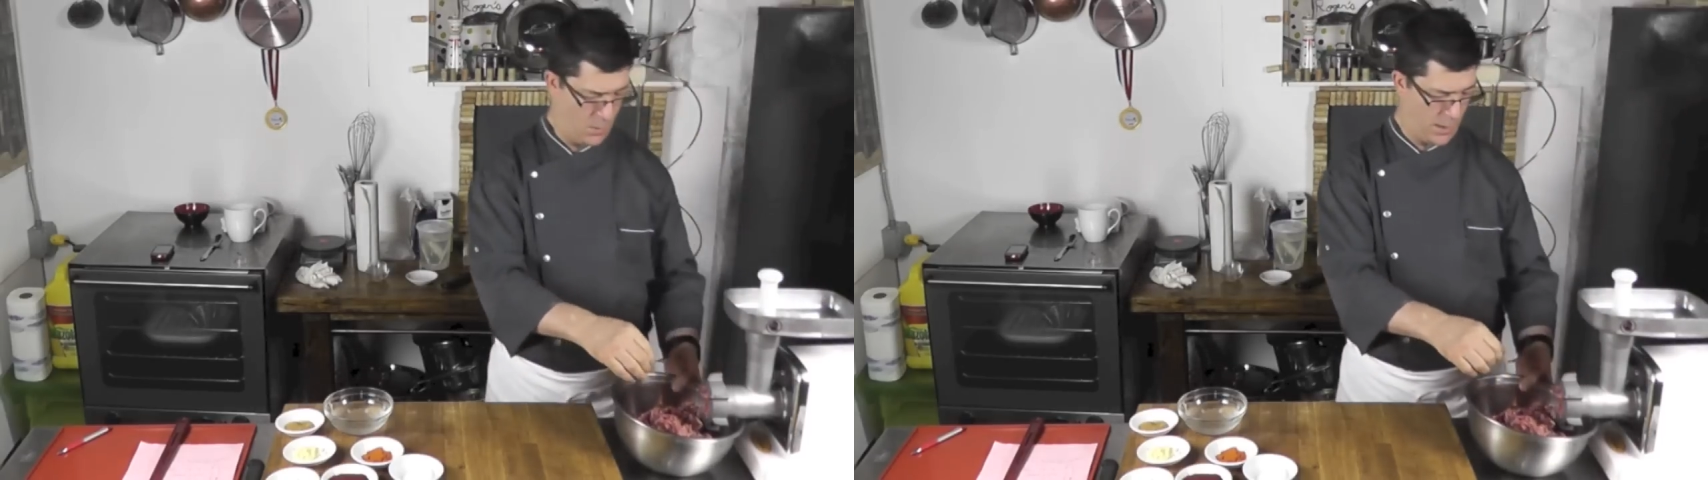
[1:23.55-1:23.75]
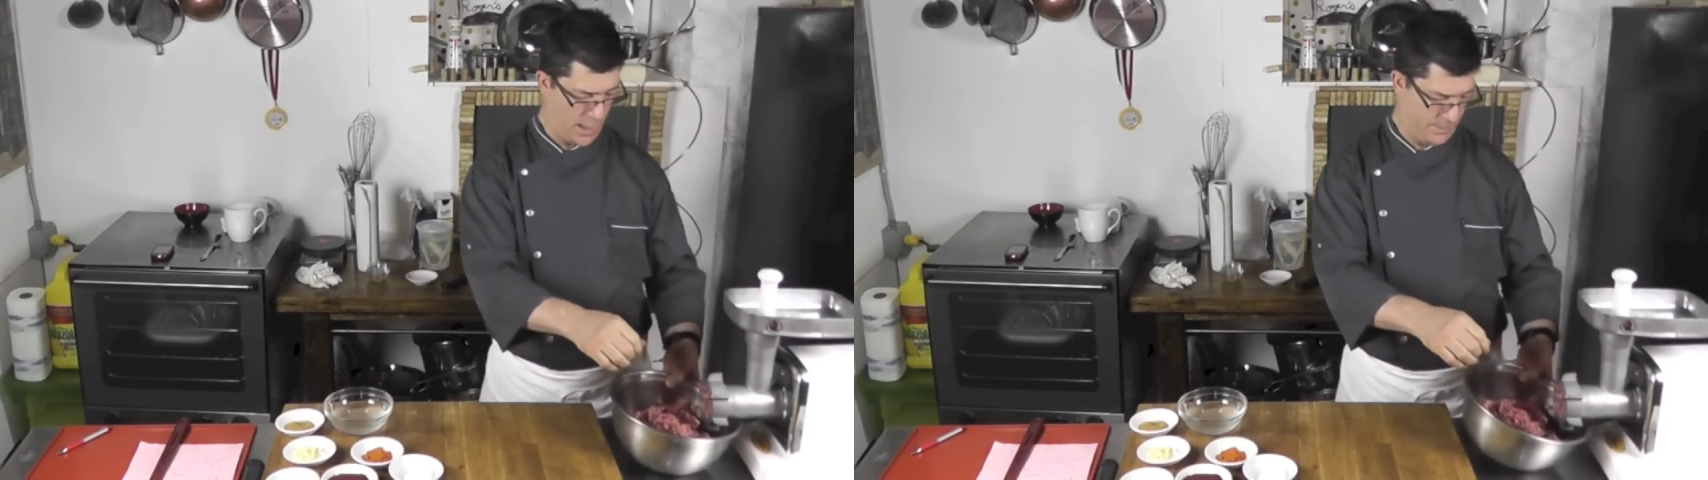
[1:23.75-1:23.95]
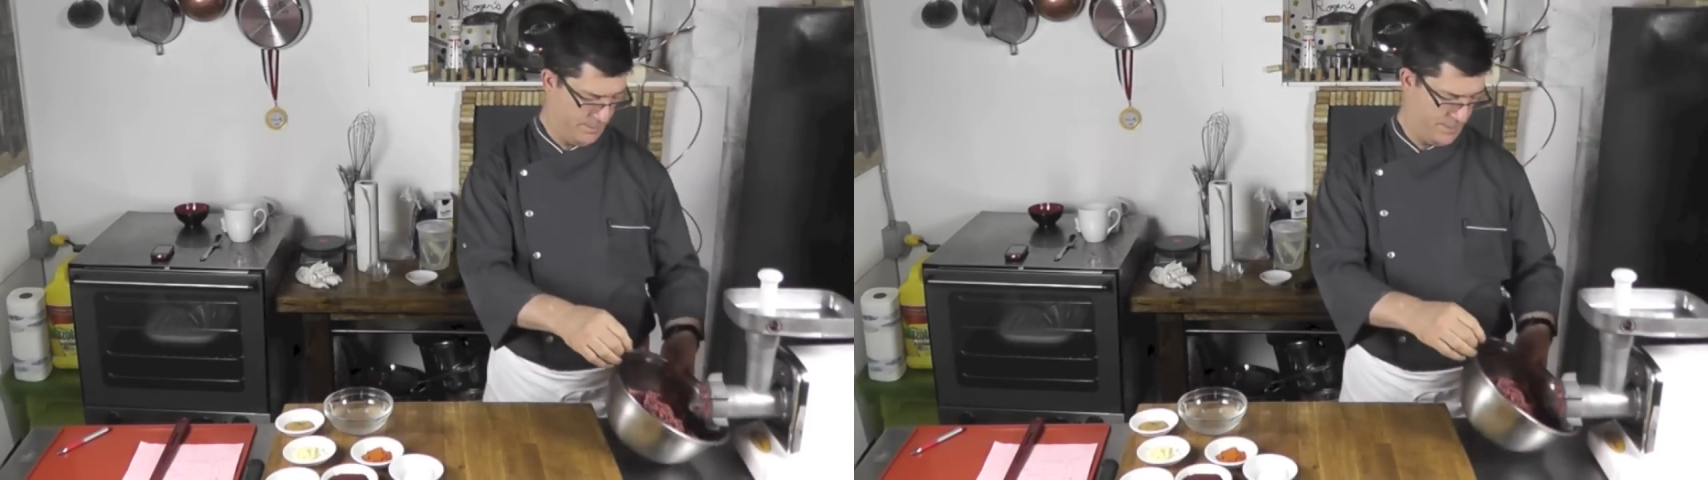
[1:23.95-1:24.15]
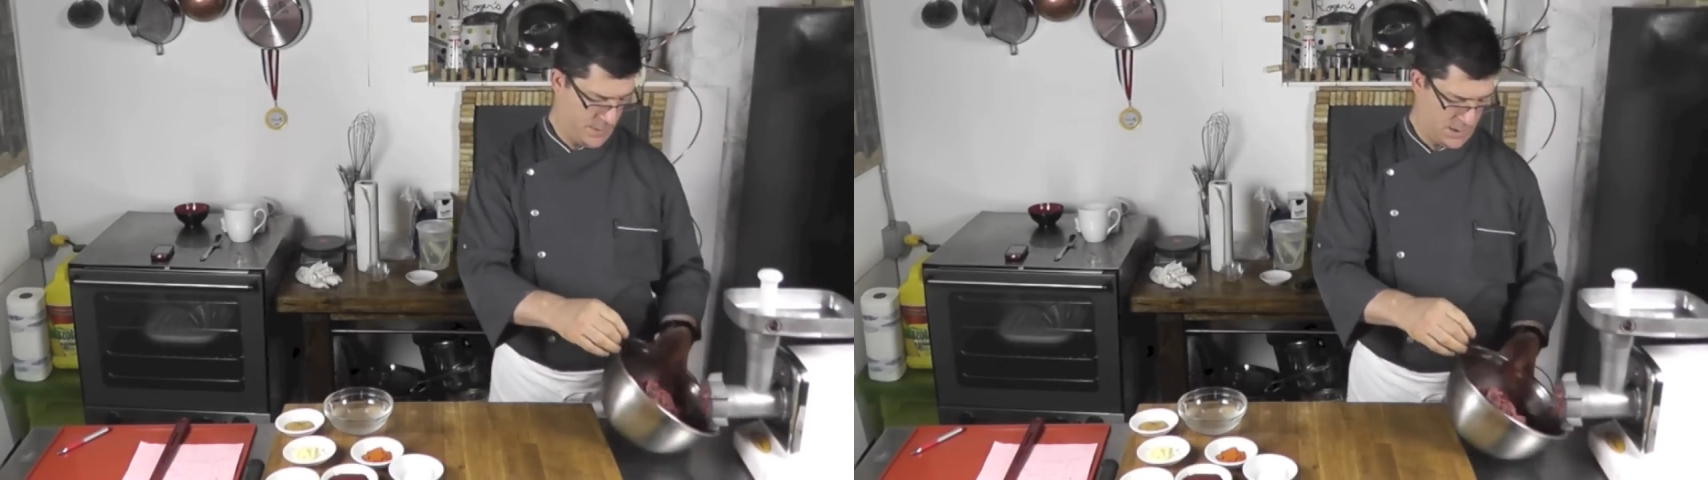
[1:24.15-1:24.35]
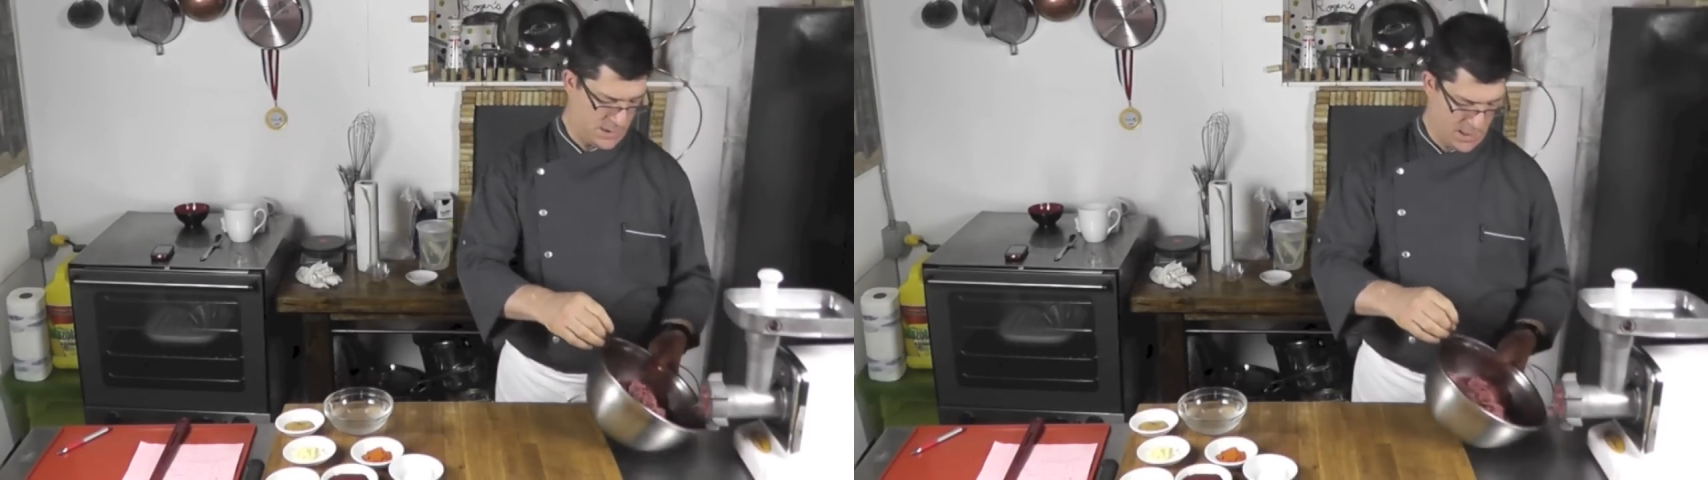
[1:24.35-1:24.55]
Okay,
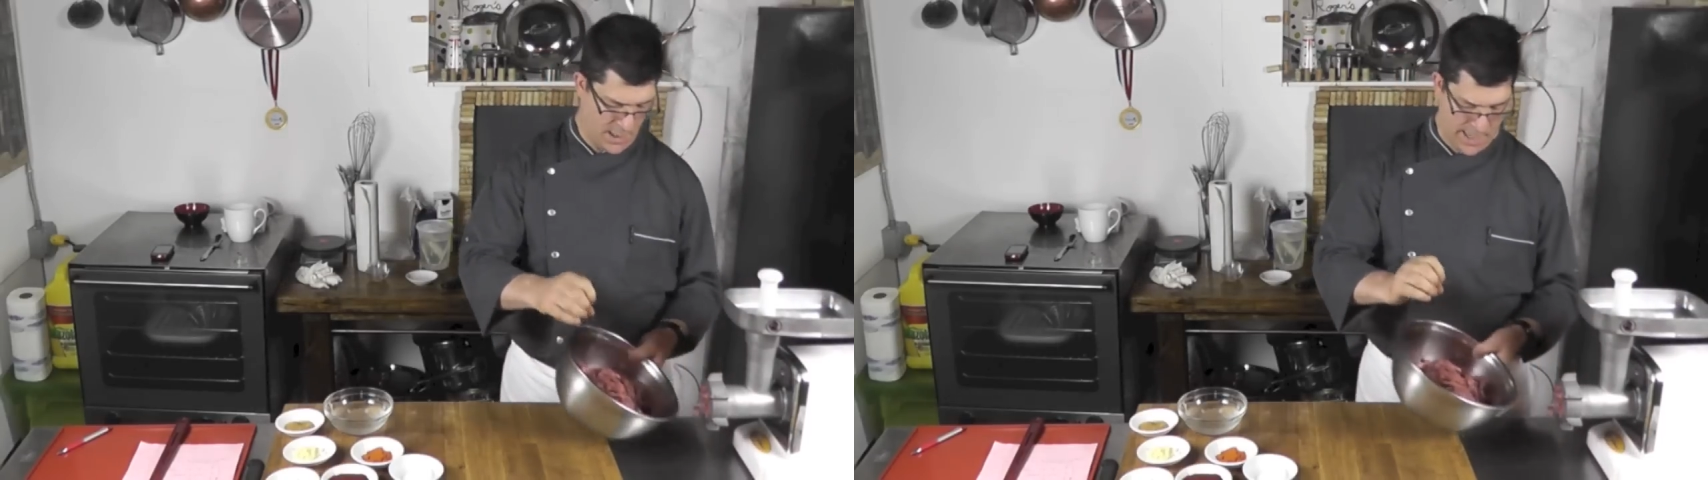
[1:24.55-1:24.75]
this is done.